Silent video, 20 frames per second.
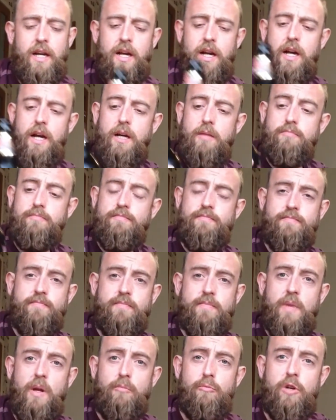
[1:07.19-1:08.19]
I'm
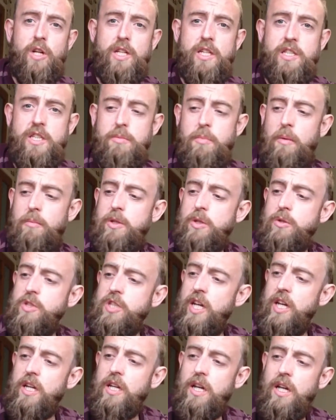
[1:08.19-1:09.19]
really into my
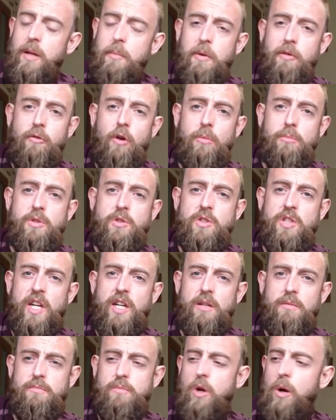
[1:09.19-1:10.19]
music. I'm a rock
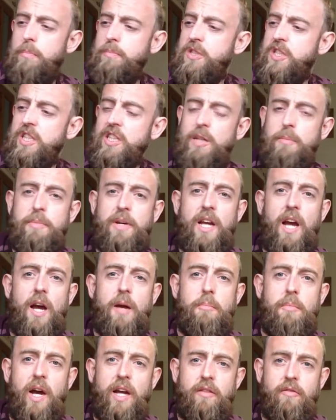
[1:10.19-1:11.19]
music. I'm not a particularly big
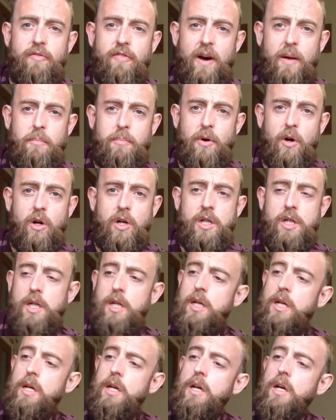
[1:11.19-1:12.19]
Iron Maiden fan, but
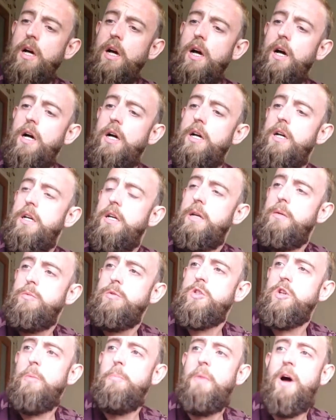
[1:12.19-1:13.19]
it
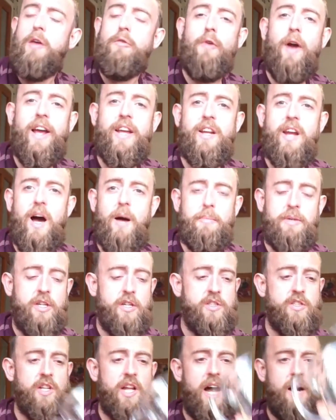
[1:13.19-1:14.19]
was on my radar
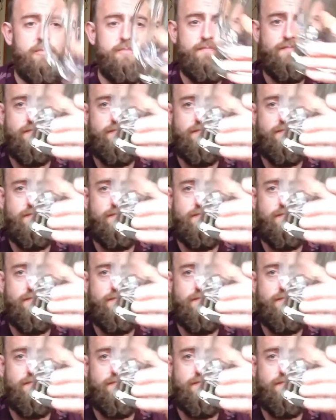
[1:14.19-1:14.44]
because of that.